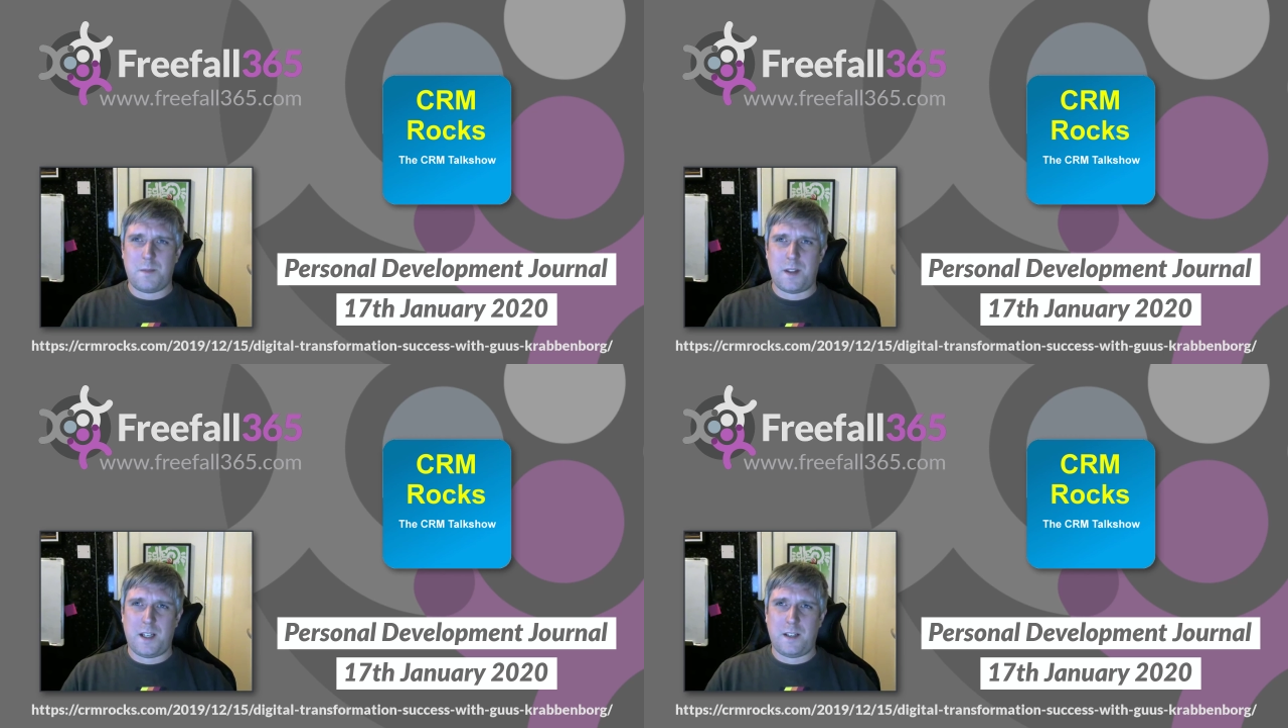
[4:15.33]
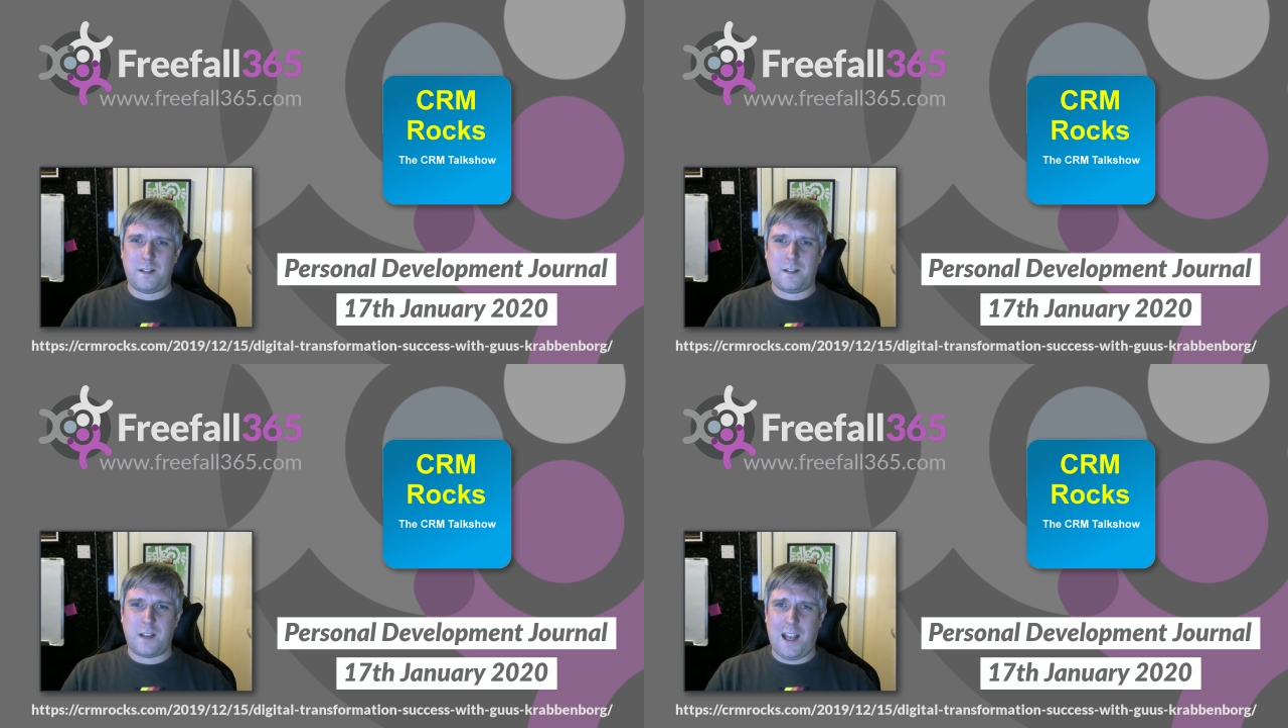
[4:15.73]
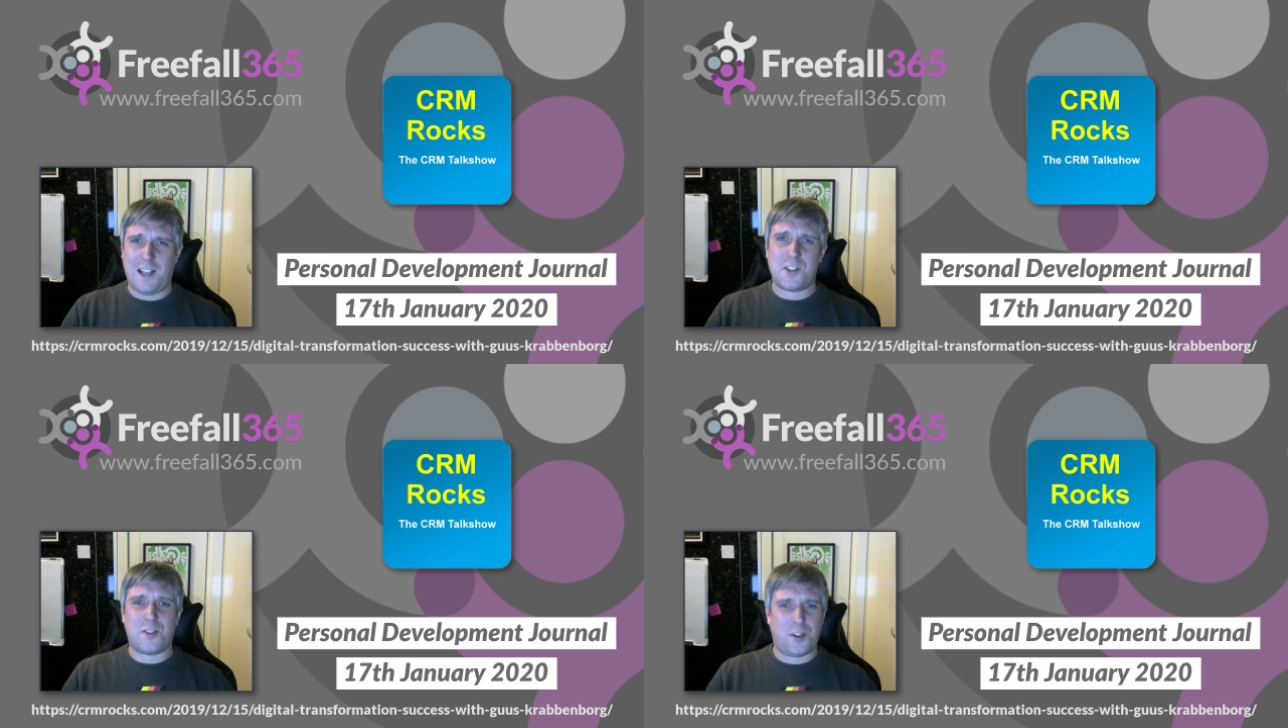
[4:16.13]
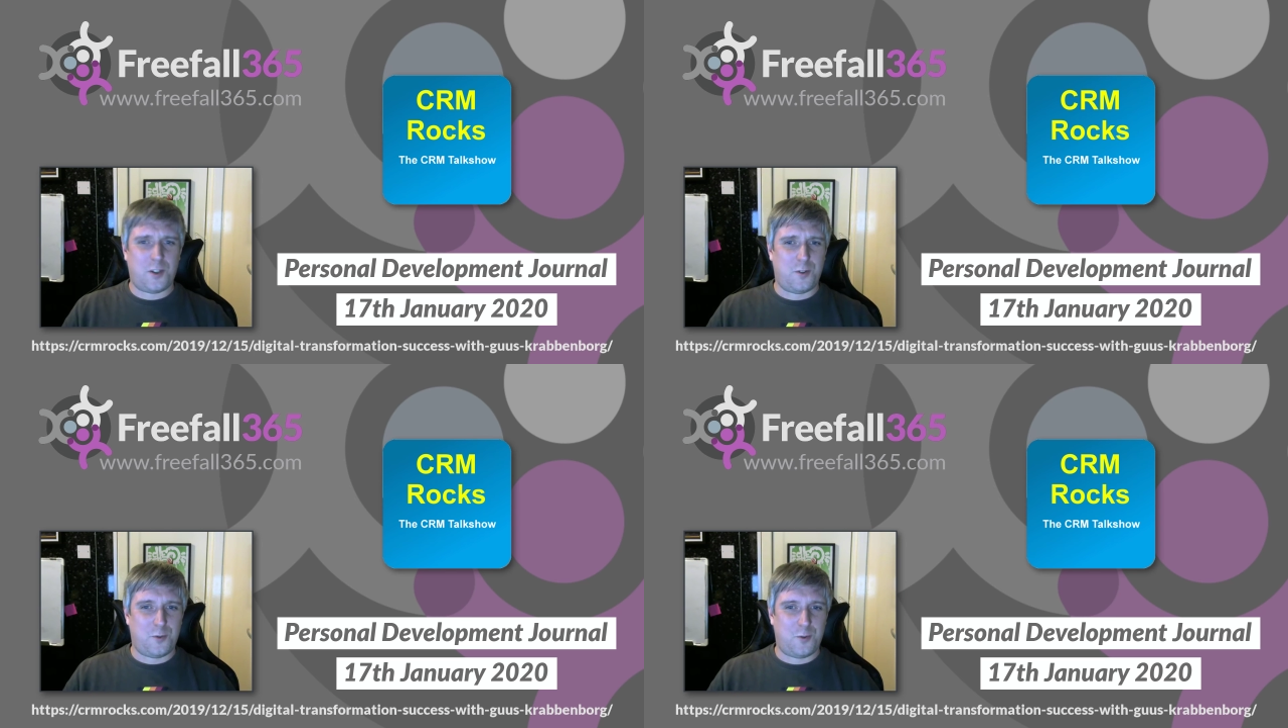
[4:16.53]
But then, is there
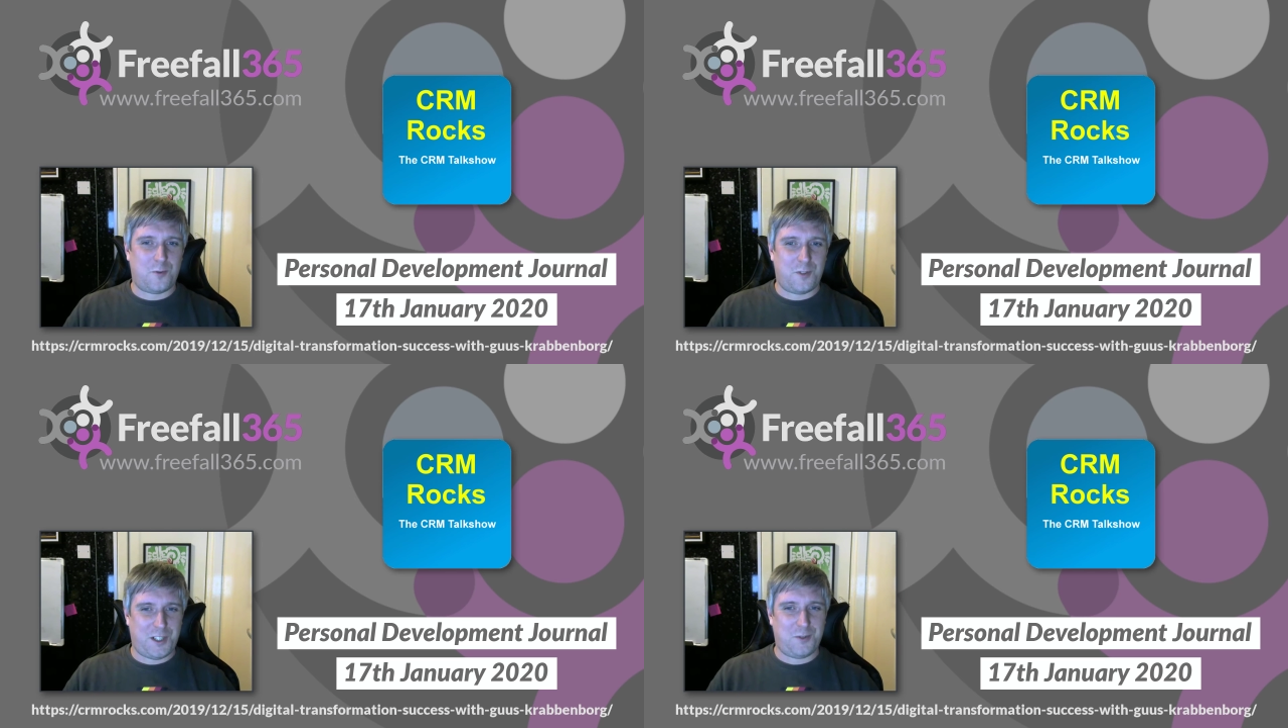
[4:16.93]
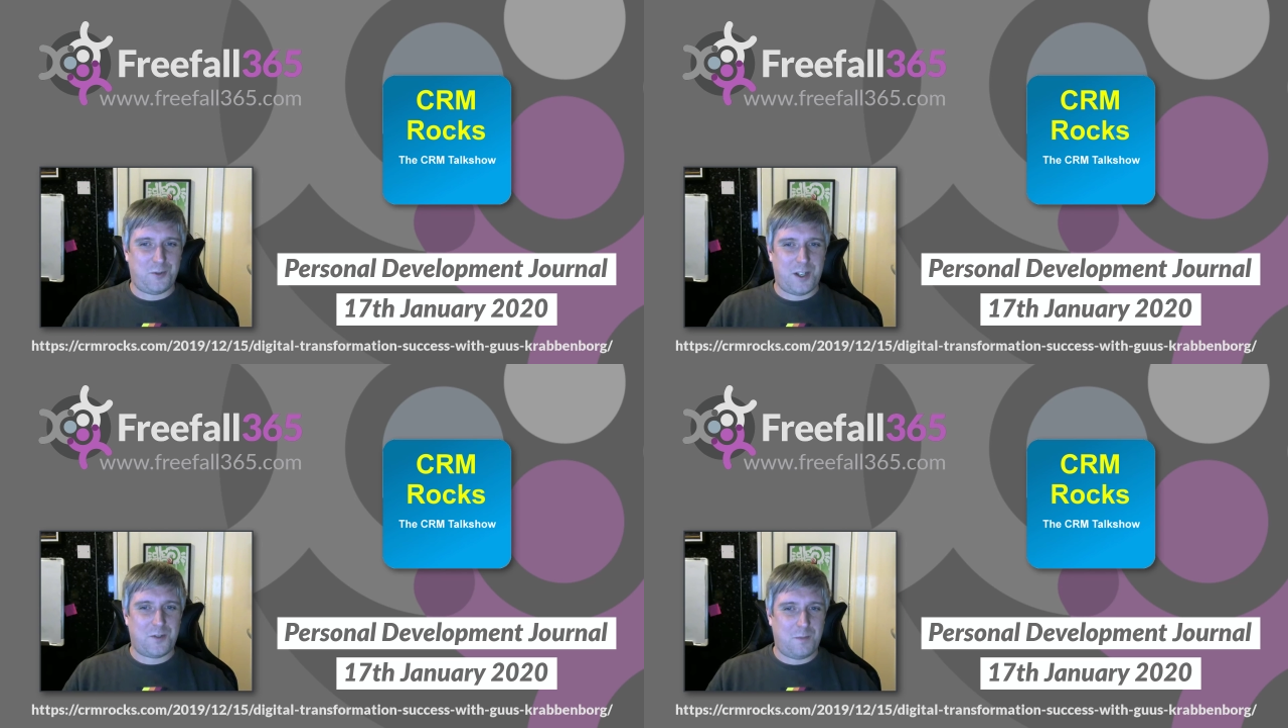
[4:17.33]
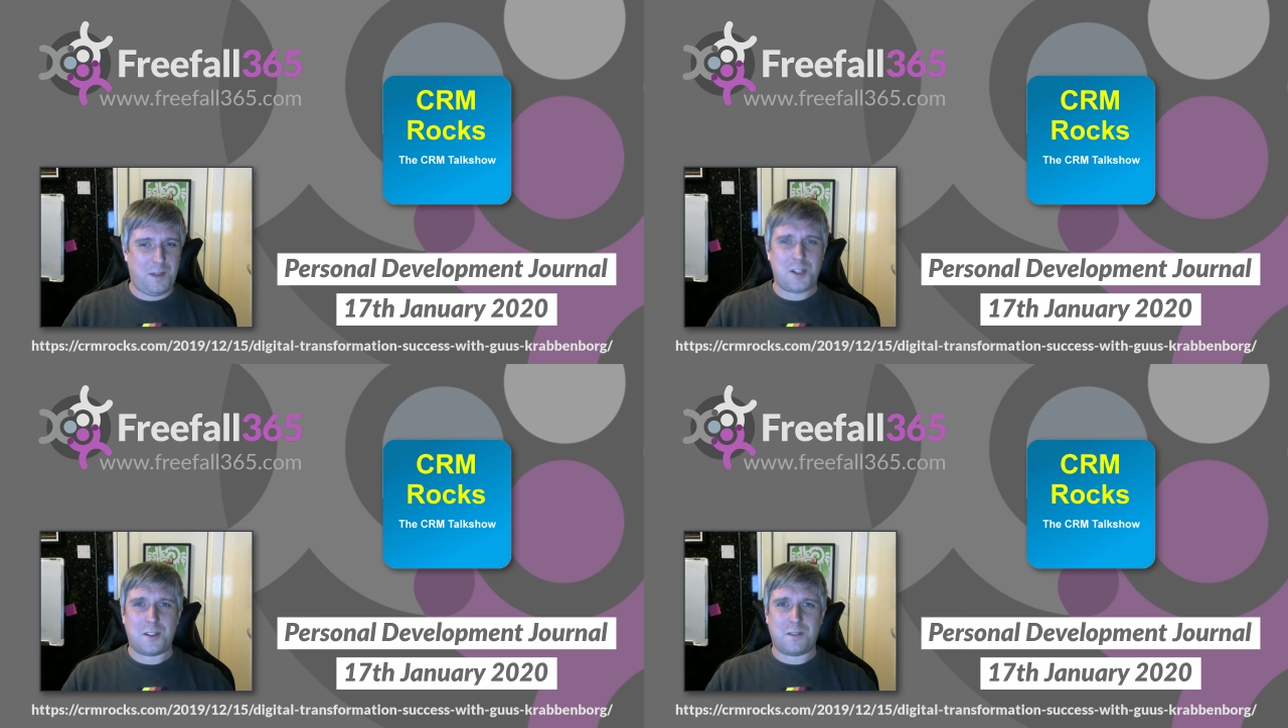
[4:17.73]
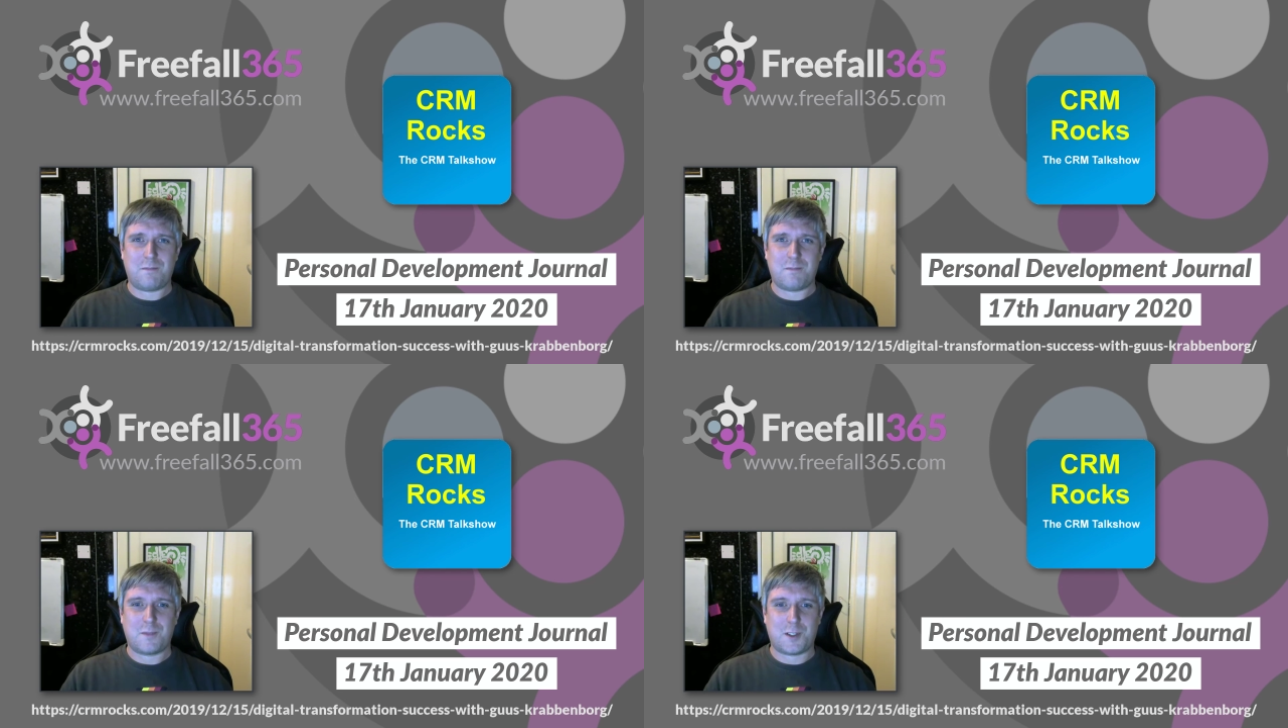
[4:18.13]
another role for digital
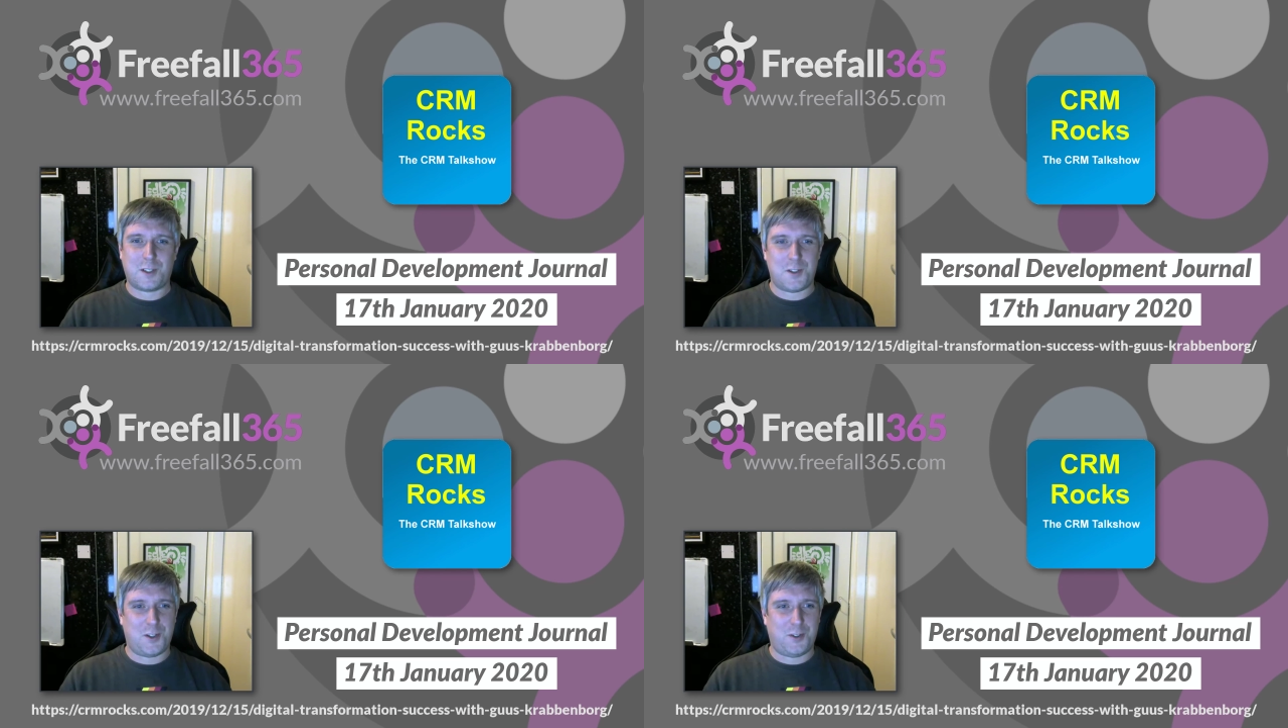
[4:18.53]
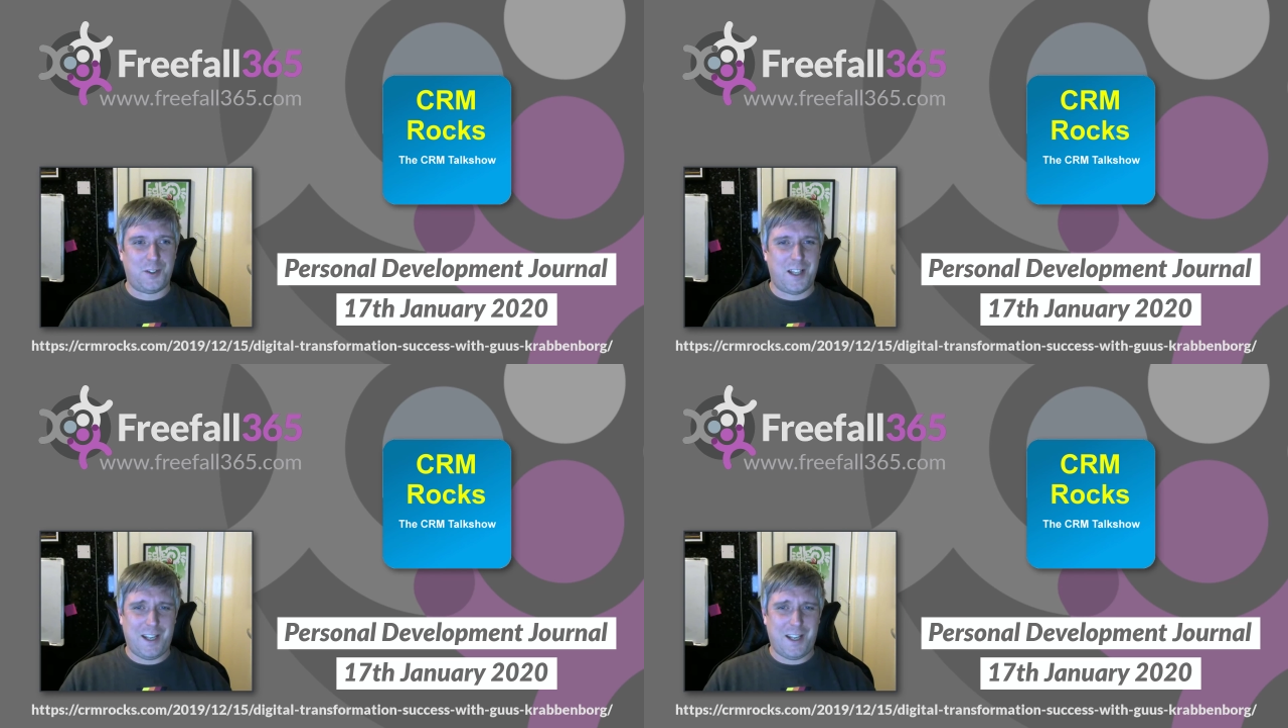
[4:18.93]
transformation consultant?